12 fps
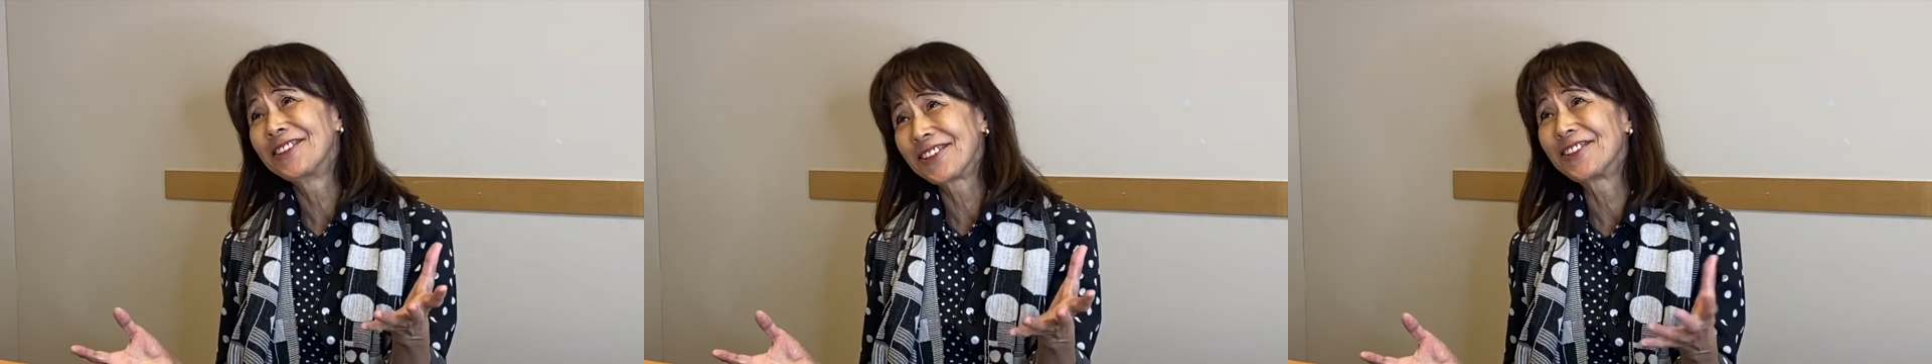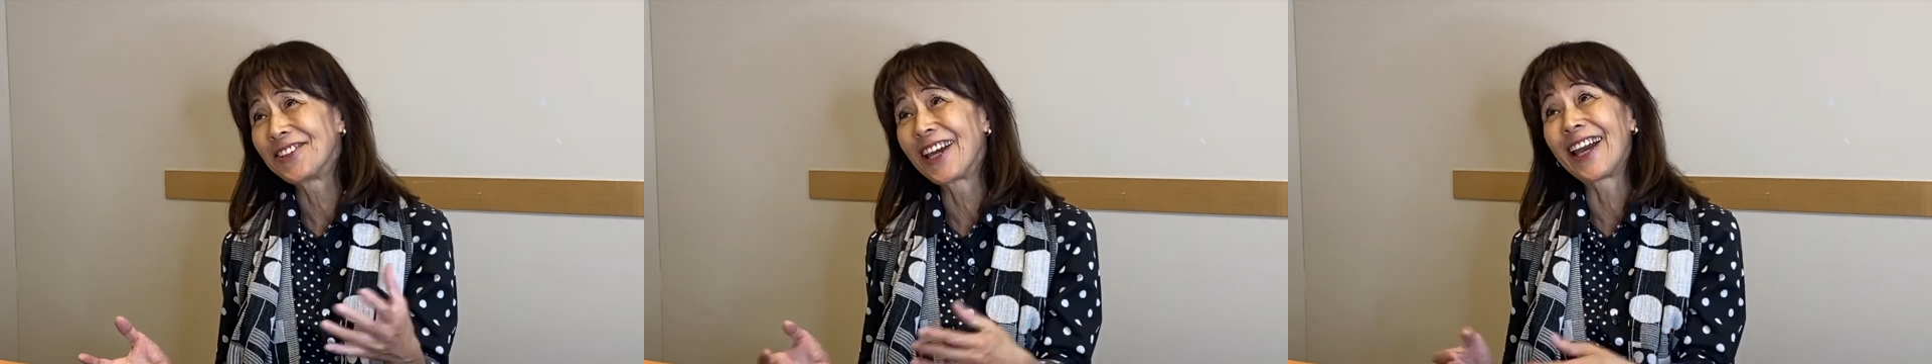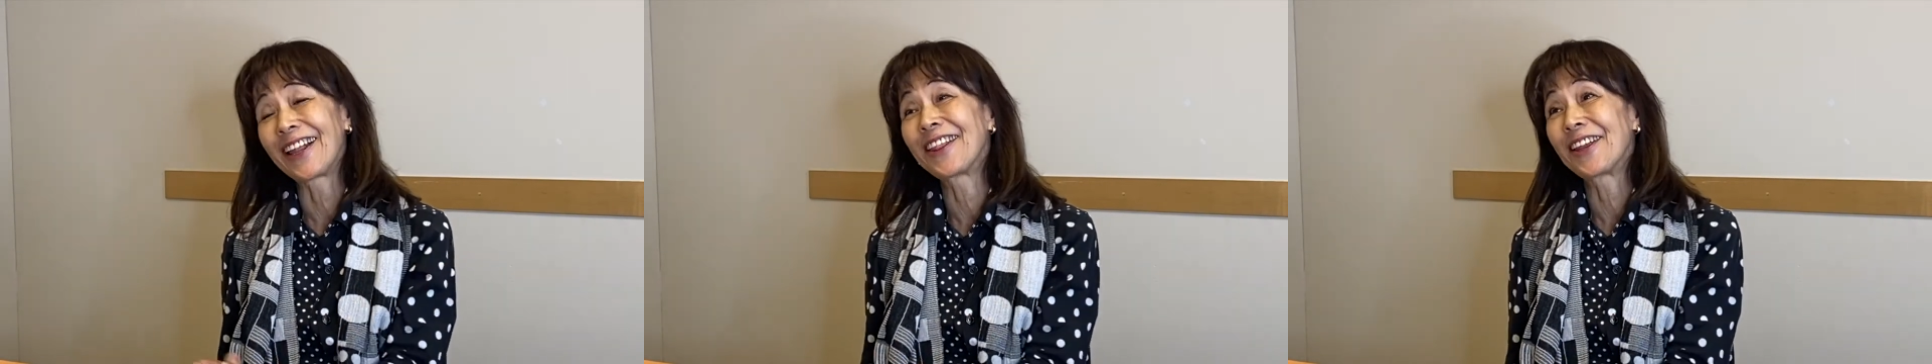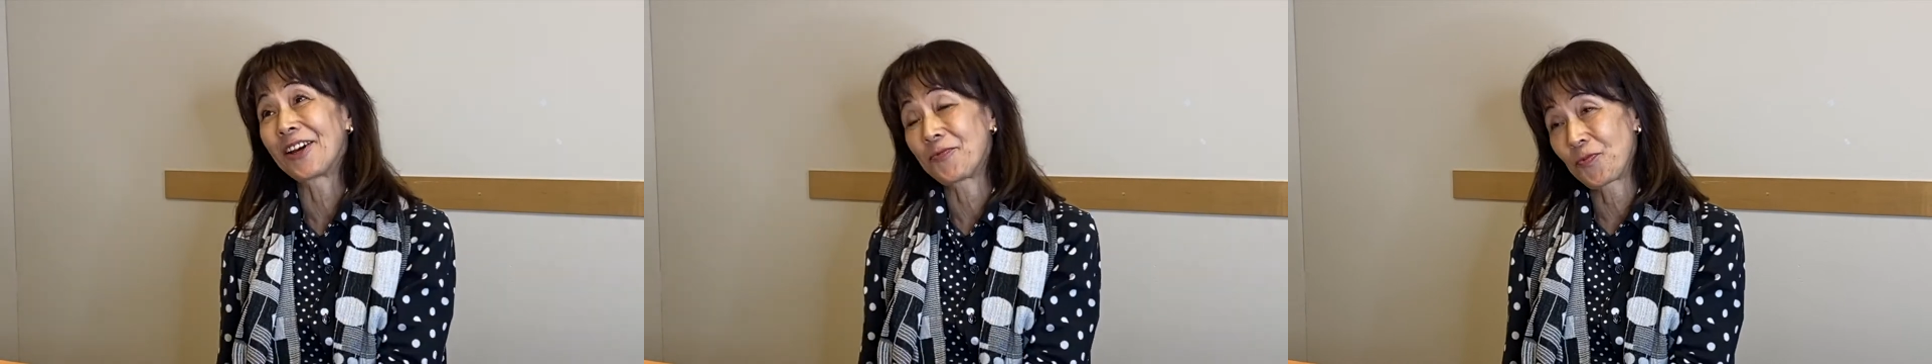But we have a
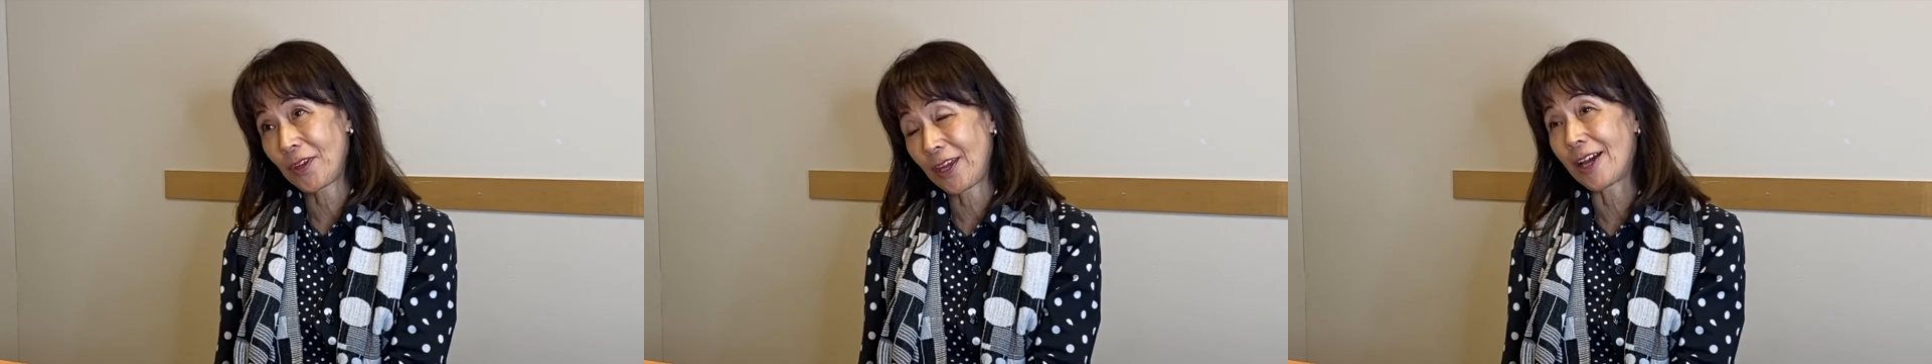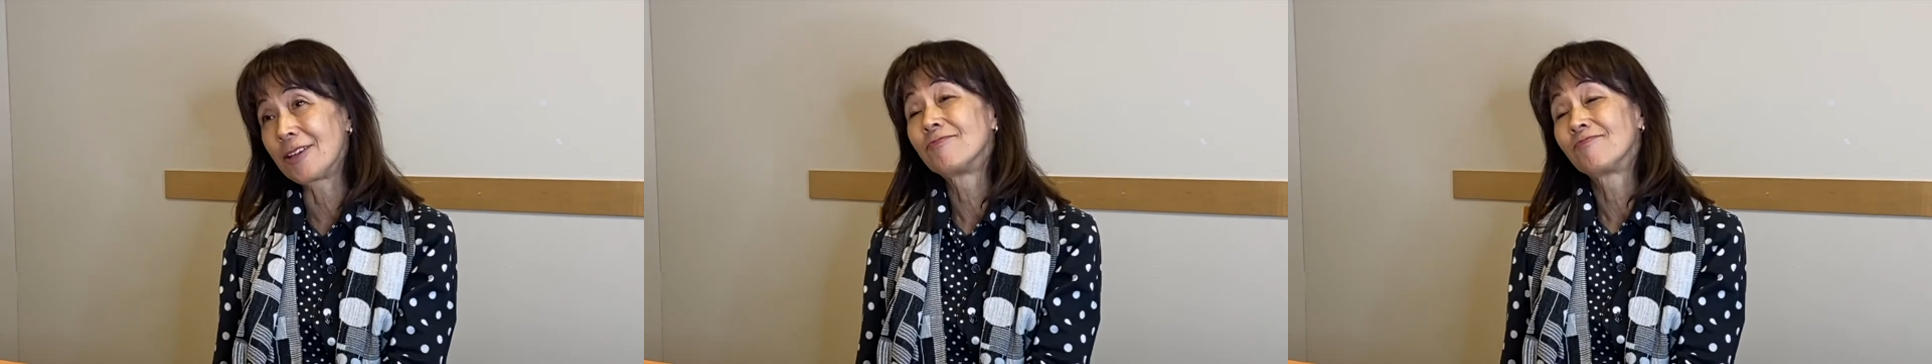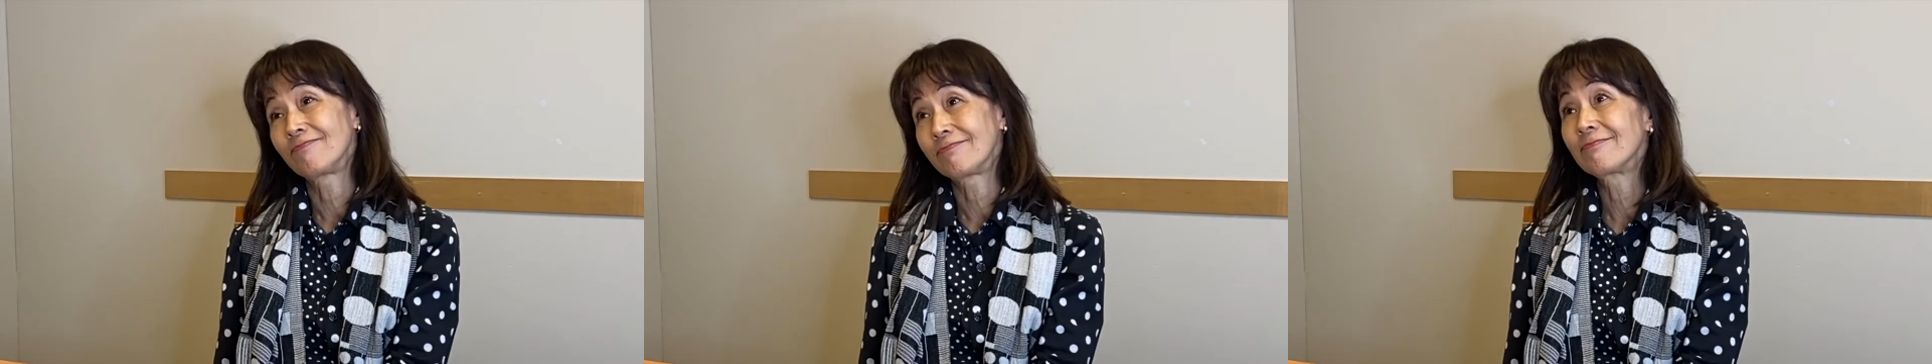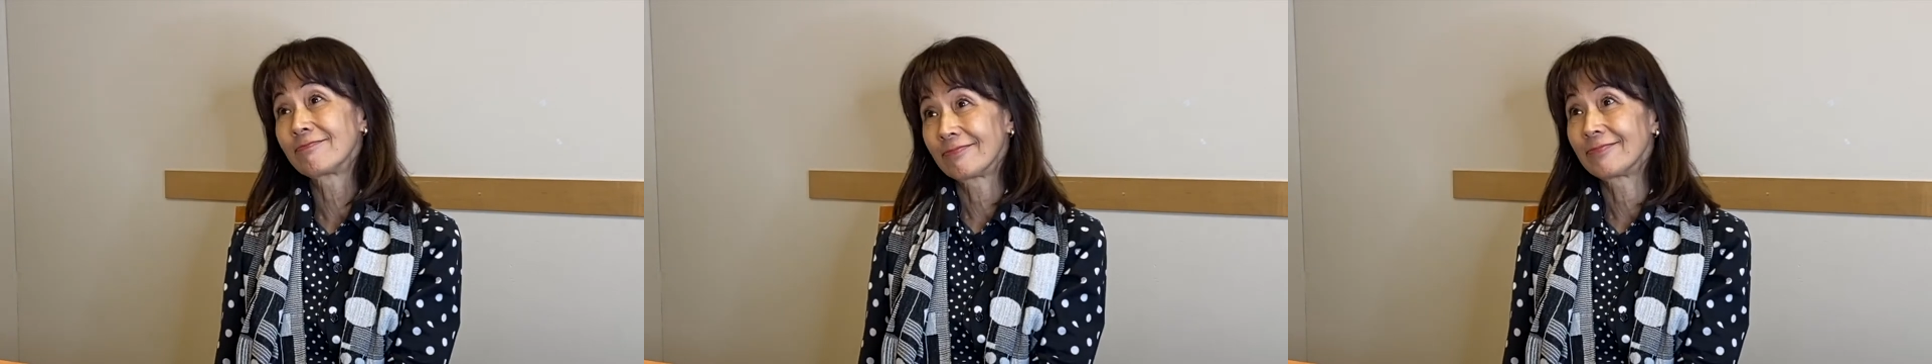house now in
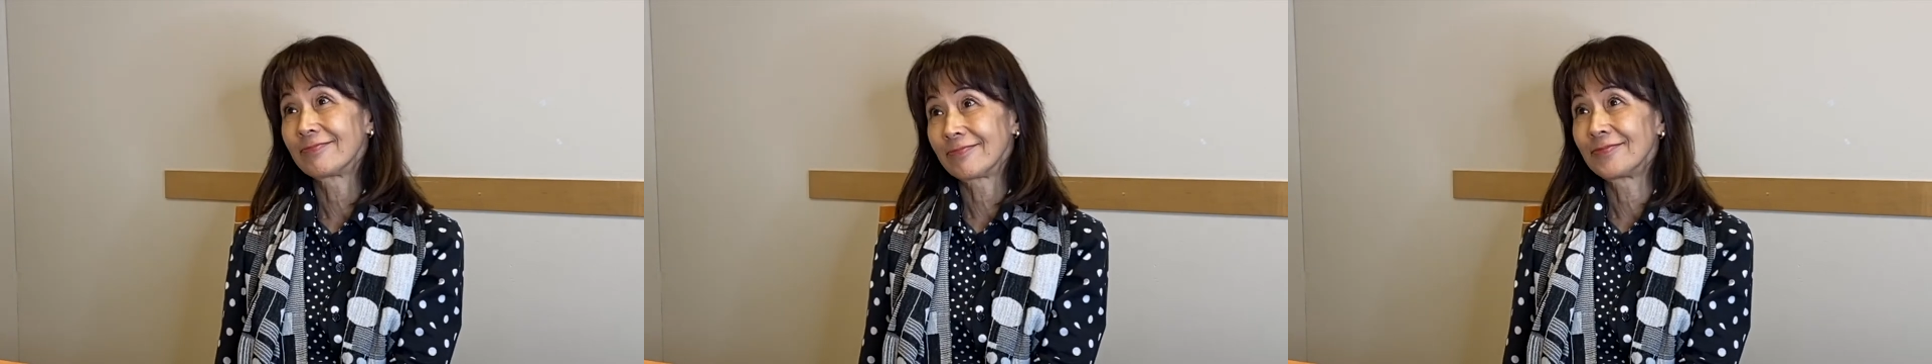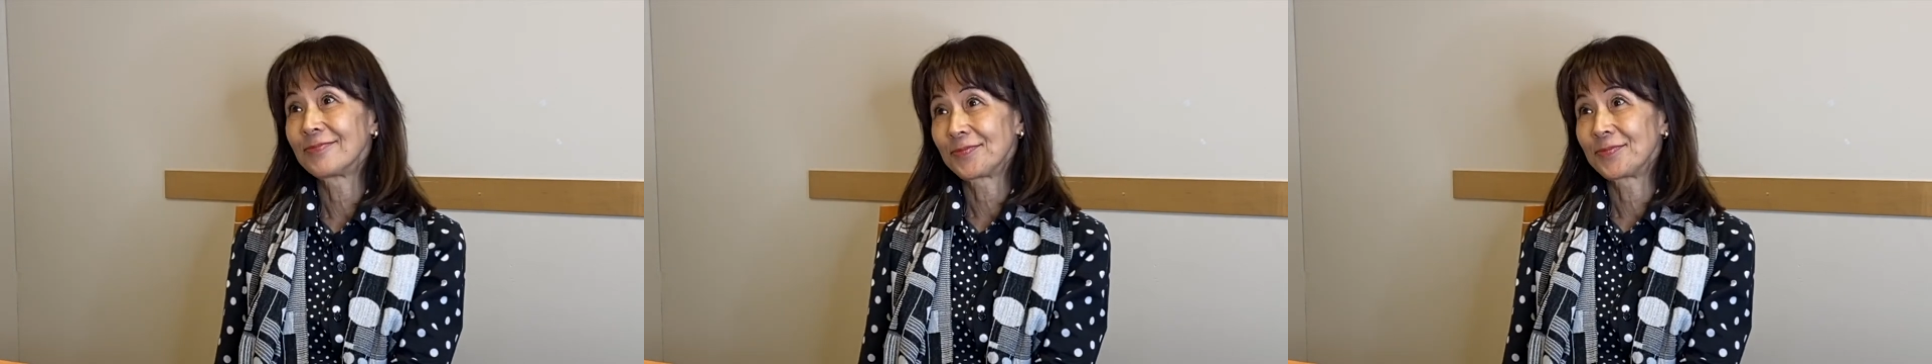the middle of the city.